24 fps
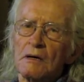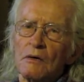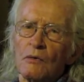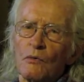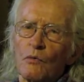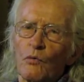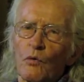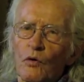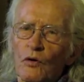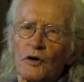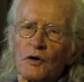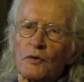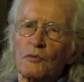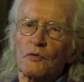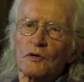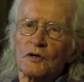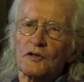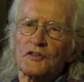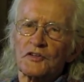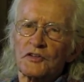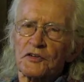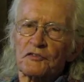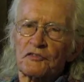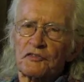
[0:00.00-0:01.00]
Wood
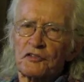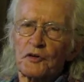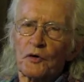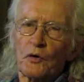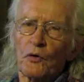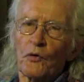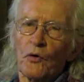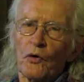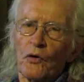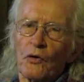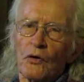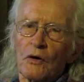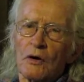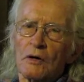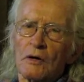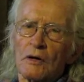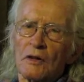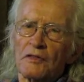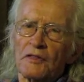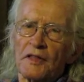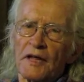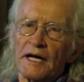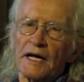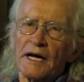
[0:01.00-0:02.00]
was the fuel
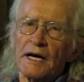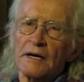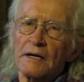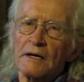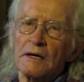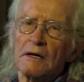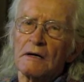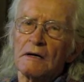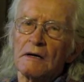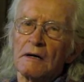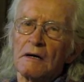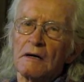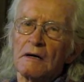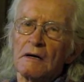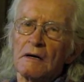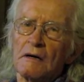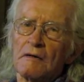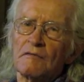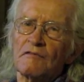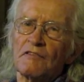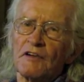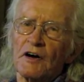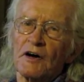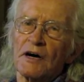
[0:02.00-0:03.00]
then.
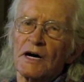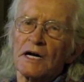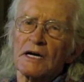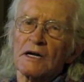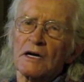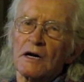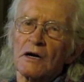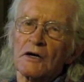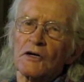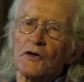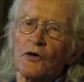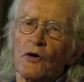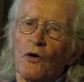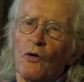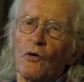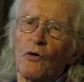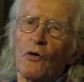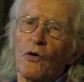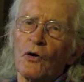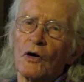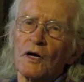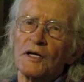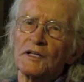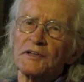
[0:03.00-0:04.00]
Very little
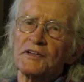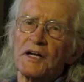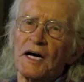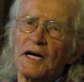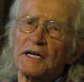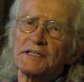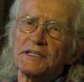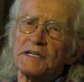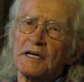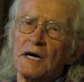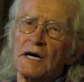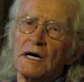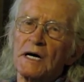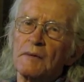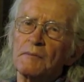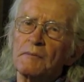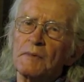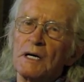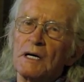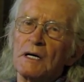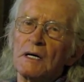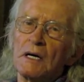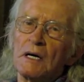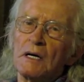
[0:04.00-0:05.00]
coal at that time.
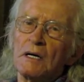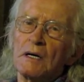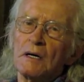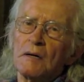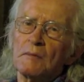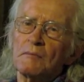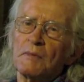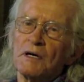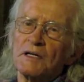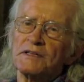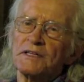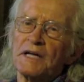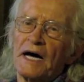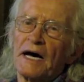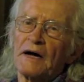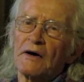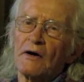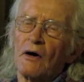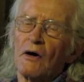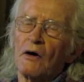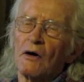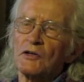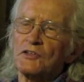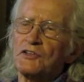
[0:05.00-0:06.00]
But that
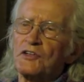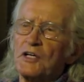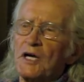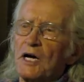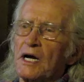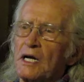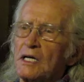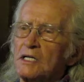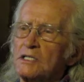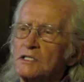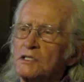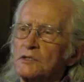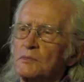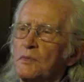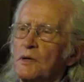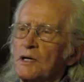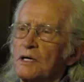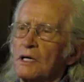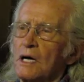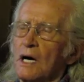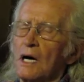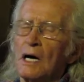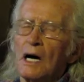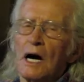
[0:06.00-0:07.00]
all changed.
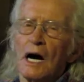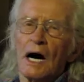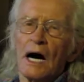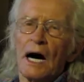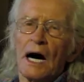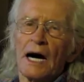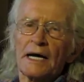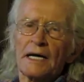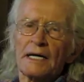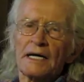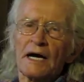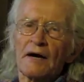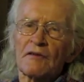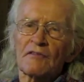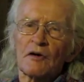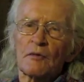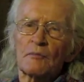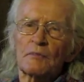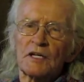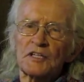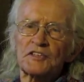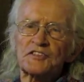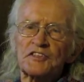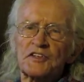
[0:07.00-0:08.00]
But I never
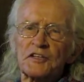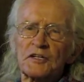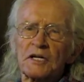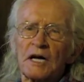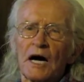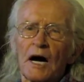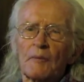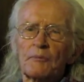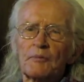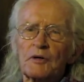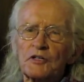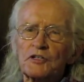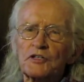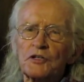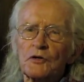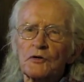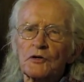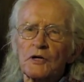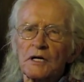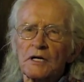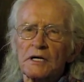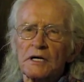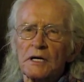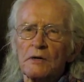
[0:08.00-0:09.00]
missed an
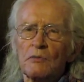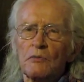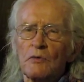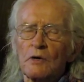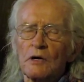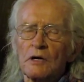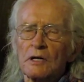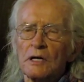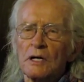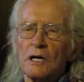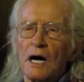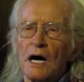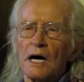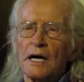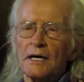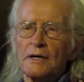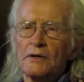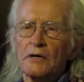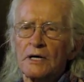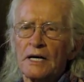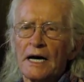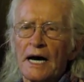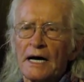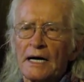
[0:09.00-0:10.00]
opportunity when I
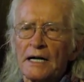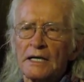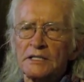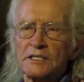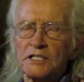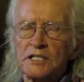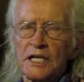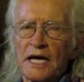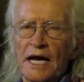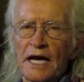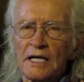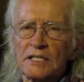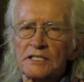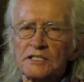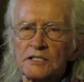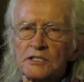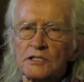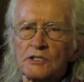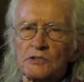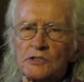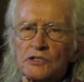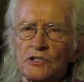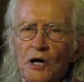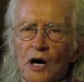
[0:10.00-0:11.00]
had a chance
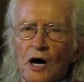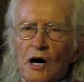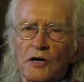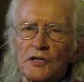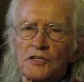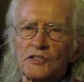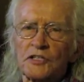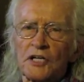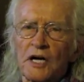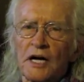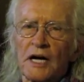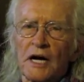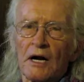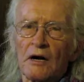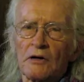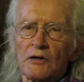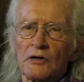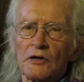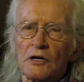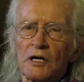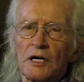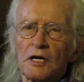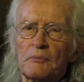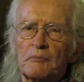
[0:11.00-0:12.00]
to talk to
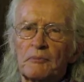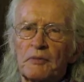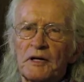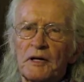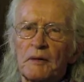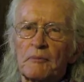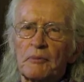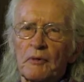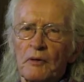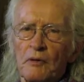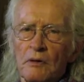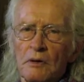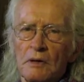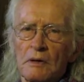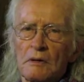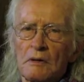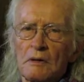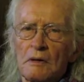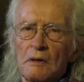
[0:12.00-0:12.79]
elderly people.